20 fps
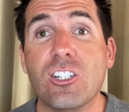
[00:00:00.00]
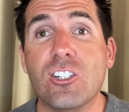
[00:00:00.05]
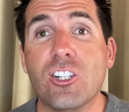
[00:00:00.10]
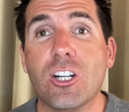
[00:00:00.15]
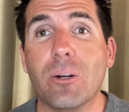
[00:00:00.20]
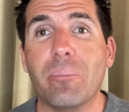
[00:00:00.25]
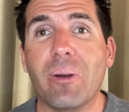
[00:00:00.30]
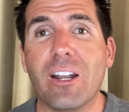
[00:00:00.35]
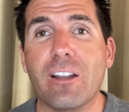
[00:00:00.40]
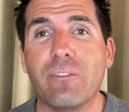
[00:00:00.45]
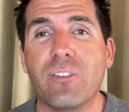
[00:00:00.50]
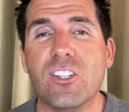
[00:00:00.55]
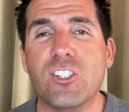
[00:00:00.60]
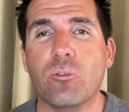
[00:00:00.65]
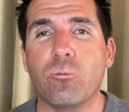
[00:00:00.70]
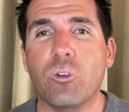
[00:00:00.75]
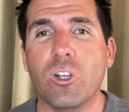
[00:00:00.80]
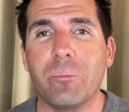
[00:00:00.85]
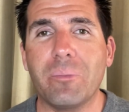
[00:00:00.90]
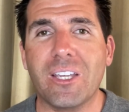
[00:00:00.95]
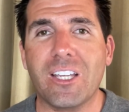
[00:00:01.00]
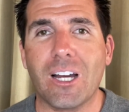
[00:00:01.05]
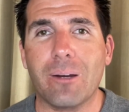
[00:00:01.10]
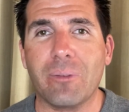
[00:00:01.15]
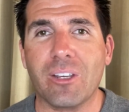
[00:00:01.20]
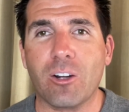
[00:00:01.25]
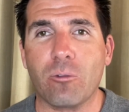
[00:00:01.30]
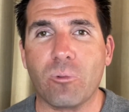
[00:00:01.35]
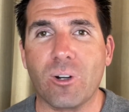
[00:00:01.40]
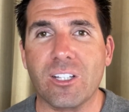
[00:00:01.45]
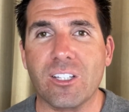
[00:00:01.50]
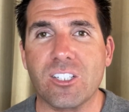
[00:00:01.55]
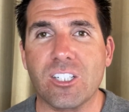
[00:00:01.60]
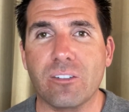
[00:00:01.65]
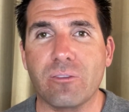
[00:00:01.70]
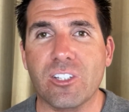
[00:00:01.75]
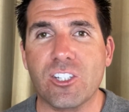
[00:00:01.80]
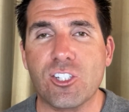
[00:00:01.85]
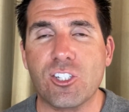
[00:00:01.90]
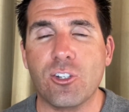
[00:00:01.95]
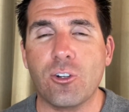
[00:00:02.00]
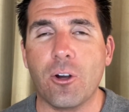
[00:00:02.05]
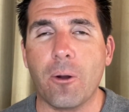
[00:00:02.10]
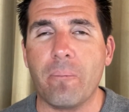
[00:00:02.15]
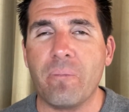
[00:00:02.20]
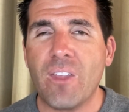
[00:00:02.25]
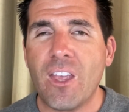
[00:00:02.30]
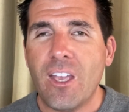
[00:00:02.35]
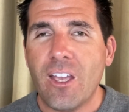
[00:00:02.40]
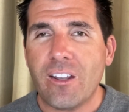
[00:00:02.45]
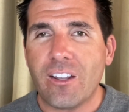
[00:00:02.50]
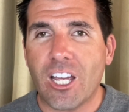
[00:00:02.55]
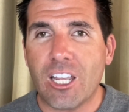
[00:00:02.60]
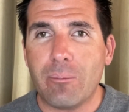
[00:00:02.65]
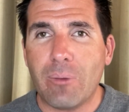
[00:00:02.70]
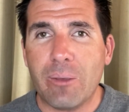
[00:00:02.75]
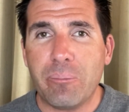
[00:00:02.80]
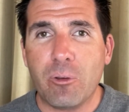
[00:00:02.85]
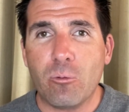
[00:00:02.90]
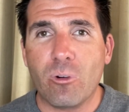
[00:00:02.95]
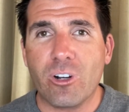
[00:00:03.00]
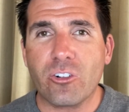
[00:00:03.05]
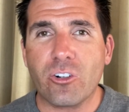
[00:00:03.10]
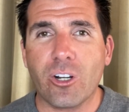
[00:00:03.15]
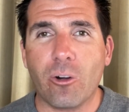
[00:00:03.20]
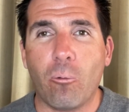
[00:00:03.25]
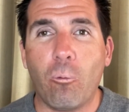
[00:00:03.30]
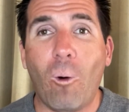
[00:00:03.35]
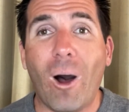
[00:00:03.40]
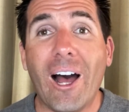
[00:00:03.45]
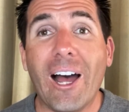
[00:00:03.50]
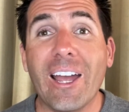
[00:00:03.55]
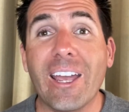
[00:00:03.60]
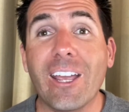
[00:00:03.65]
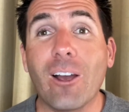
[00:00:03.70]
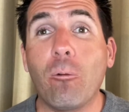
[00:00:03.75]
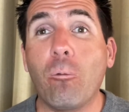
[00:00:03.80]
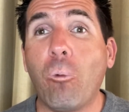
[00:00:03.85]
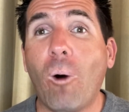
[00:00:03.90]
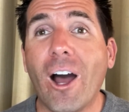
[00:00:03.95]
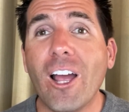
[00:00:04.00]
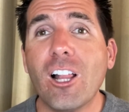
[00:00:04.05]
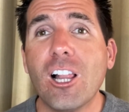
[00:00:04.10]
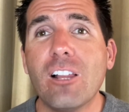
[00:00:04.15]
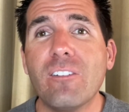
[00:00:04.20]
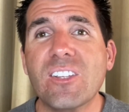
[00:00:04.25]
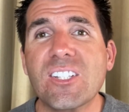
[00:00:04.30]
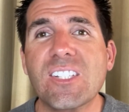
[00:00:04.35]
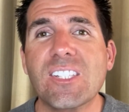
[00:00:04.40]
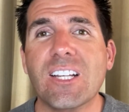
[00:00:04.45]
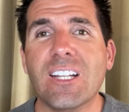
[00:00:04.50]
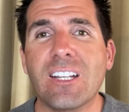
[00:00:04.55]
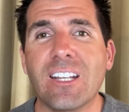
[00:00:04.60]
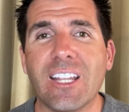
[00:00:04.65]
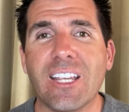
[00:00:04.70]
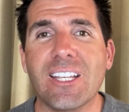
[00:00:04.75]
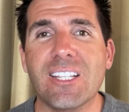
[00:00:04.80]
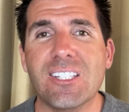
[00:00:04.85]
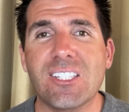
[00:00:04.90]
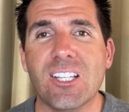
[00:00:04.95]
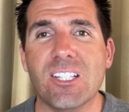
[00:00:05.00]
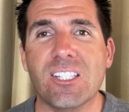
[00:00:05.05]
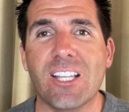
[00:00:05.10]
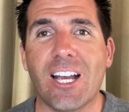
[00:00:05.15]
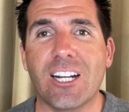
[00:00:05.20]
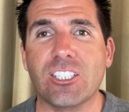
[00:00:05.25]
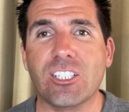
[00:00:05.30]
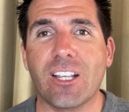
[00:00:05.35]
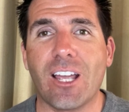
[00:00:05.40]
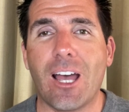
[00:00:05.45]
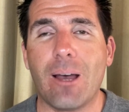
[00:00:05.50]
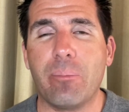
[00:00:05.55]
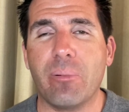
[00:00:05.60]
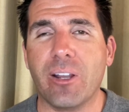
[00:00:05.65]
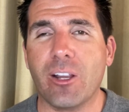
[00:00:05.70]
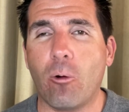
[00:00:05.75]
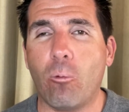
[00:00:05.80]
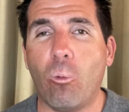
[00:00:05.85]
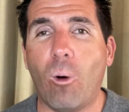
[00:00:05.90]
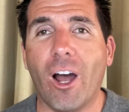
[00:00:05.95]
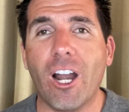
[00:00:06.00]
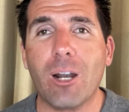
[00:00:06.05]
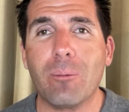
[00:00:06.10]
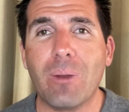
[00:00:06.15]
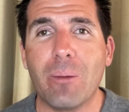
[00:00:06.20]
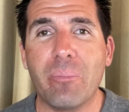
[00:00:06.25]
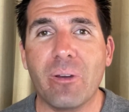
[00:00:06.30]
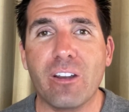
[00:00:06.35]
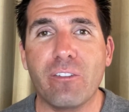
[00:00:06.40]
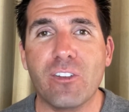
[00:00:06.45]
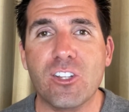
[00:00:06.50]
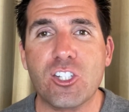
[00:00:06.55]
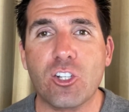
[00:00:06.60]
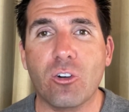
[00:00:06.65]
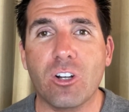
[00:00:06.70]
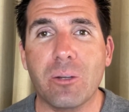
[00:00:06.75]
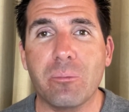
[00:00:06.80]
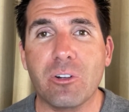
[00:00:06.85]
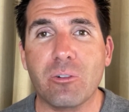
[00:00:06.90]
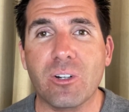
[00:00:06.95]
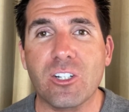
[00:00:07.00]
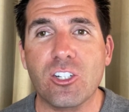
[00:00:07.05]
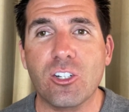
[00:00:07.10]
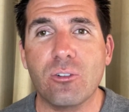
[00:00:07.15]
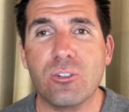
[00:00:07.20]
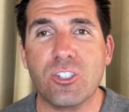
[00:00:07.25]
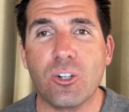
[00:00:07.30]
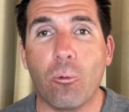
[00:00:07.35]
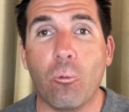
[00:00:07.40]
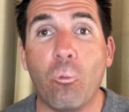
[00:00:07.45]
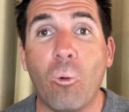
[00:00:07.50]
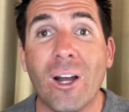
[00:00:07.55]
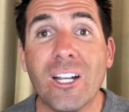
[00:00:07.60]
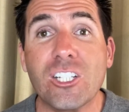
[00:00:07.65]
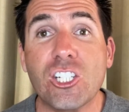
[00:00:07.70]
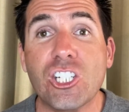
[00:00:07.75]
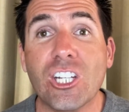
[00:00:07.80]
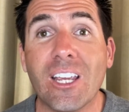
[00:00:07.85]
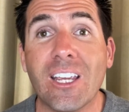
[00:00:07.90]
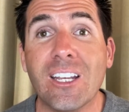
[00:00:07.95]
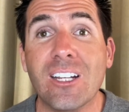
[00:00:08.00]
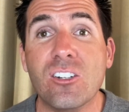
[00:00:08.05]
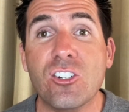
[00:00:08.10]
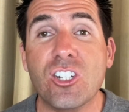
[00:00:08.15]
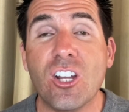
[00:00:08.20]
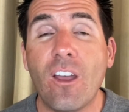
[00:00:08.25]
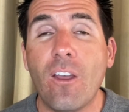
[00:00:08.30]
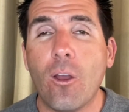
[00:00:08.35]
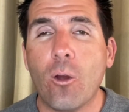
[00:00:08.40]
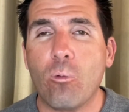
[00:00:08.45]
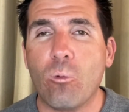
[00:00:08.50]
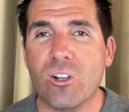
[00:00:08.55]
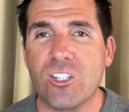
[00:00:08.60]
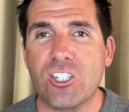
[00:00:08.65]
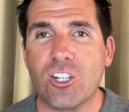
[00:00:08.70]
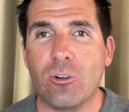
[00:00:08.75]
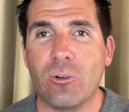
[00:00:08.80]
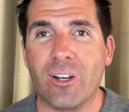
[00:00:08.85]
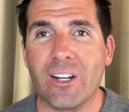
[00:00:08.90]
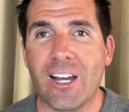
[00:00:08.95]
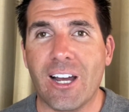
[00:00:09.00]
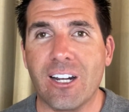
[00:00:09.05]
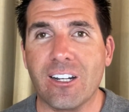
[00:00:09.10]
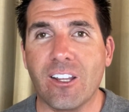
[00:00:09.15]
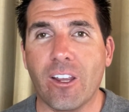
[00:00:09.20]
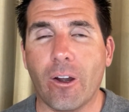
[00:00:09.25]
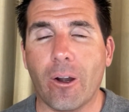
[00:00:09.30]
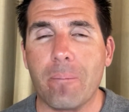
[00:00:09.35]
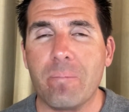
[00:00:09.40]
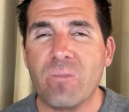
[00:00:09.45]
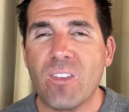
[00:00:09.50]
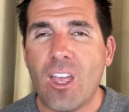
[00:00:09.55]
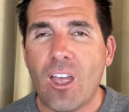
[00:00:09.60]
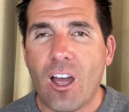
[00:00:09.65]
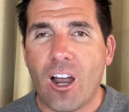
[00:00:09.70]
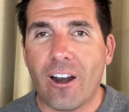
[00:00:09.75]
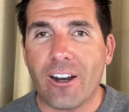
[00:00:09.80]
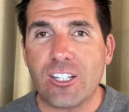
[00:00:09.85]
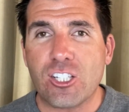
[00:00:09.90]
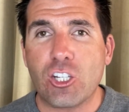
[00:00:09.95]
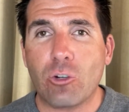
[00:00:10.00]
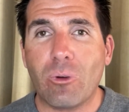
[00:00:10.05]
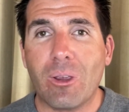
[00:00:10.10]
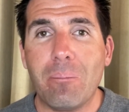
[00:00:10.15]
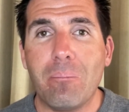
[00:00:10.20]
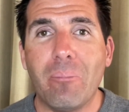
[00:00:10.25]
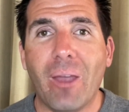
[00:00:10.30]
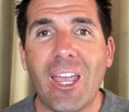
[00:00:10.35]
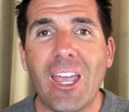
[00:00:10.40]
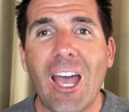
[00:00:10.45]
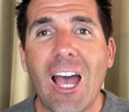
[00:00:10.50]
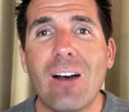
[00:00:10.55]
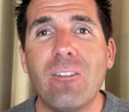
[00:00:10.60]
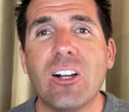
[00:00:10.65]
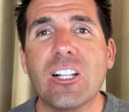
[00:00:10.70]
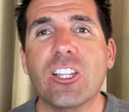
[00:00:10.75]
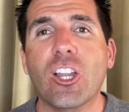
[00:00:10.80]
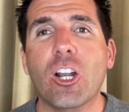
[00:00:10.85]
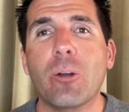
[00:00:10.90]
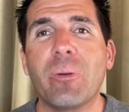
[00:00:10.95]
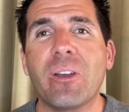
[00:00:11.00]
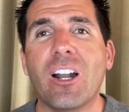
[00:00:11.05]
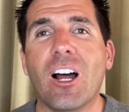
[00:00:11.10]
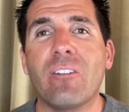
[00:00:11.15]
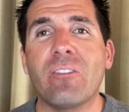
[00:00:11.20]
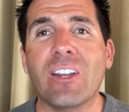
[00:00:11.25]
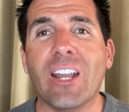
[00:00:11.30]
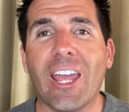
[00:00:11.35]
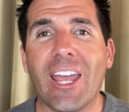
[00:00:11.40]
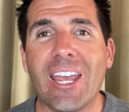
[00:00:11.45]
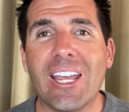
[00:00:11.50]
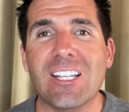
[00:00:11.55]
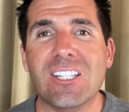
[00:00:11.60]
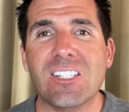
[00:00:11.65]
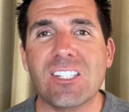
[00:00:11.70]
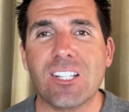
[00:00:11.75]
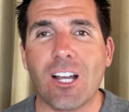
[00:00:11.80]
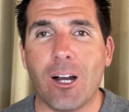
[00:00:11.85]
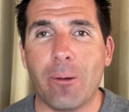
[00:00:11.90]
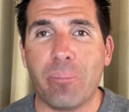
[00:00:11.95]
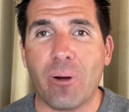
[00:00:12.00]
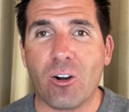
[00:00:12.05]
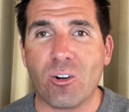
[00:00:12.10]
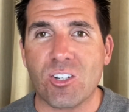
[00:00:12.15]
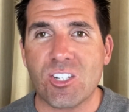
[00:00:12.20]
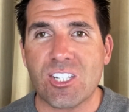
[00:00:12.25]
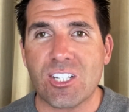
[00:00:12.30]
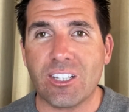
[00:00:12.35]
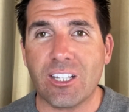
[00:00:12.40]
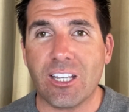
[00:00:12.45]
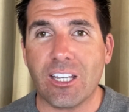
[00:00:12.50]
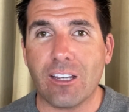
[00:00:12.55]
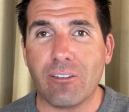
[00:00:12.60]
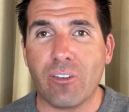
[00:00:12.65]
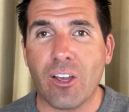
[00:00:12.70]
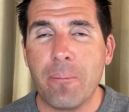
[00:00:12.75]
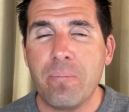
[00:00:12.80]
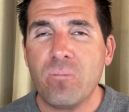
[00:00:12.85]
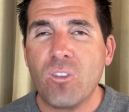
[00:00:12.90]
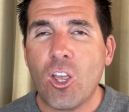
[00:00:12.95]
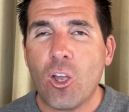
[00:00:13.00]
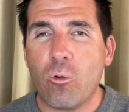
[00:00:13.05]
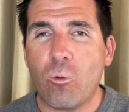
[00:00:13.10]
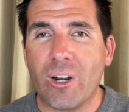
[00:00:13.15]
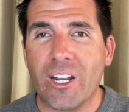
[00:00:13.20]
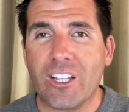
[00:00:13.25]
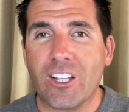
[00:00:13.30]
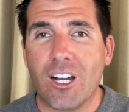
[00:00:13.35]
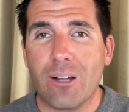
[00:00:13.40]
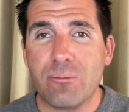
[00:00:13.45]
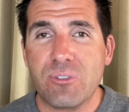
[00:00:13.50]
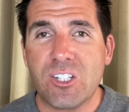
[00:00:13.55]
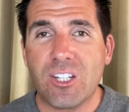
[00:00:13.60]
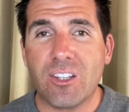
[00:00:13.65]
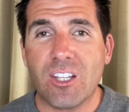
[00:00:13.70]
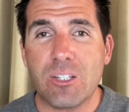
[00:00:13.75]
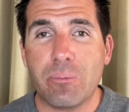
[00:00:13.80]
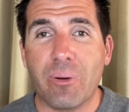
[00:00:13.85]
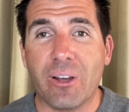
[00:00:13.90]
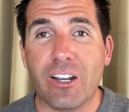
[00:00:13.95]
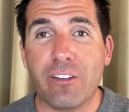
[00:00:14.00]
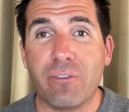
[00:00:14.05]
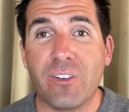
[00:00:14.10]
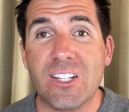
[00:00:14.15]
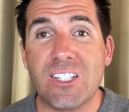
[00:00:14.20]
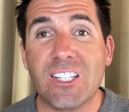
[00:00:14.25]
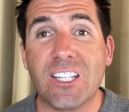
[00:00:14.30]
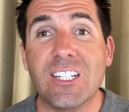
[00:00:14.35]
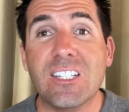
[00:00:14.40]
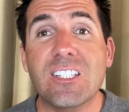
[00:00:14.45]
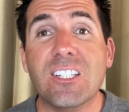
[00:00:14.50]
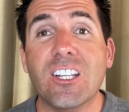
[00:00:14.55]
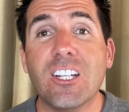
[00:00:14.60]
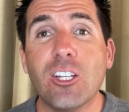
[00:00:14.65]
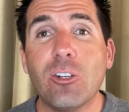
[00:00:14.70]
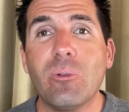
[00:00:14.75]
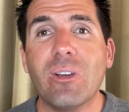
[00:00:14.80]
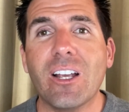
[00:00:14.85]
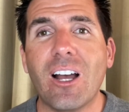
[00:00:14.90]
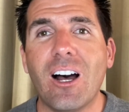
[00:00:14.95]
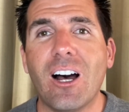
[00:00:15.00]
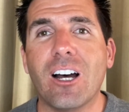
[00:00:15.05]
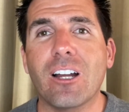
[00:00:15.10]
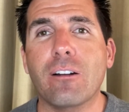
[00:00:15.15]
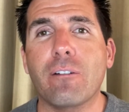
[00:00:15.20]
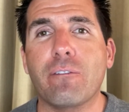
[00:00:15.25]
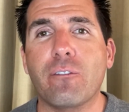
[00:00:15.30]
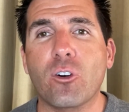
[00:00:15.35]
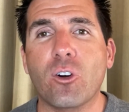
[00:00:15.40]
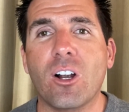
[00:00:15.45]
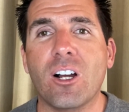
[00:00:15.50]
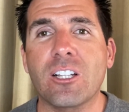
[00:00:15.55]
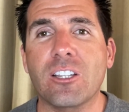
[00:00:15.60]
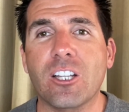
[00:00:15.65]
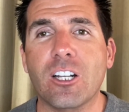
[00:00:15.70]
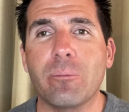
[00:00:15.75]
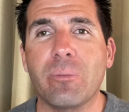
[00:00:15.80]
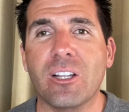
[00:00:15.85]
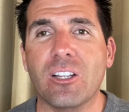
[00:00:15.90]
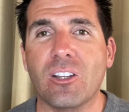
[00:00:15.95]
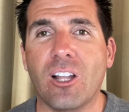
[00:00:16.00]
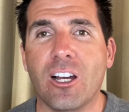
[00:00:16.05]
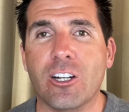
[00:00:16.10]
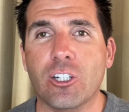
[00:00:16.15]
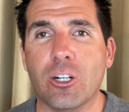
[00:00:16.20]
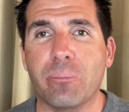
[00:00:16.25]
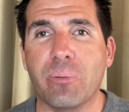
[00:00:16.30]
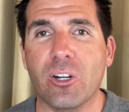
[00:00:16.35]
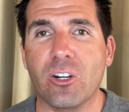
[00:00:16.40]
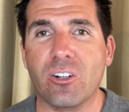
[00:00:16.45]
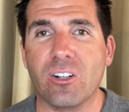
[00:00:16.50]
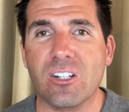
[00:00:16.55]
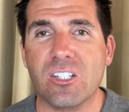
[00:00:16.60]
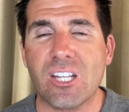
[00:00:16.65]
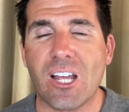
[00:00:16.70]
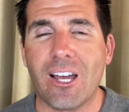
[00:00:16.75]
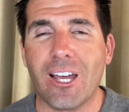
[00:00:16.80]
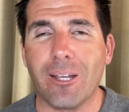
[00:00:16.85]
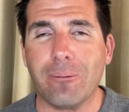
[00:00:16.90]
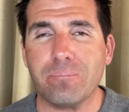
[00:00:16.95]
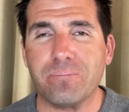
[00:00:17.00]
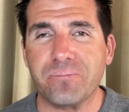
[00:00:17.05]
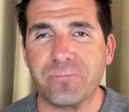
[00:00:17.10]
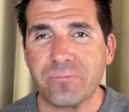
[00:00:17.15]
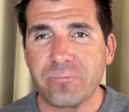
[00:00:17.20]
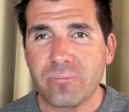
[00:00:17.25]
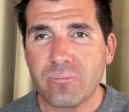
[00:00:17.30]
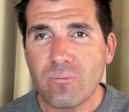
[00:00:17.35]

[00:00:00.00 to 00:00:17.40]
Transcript: to your benefits will be coming relatively soon. Now, you might be wondering, why all of a sudden is this actually happening? Why are my benefits going to be reduced? What changed? What's going on here? All right, so we may have a little bit of an ace up our sleeve when it comes to these benefits continuing on for a little bit longer period of time.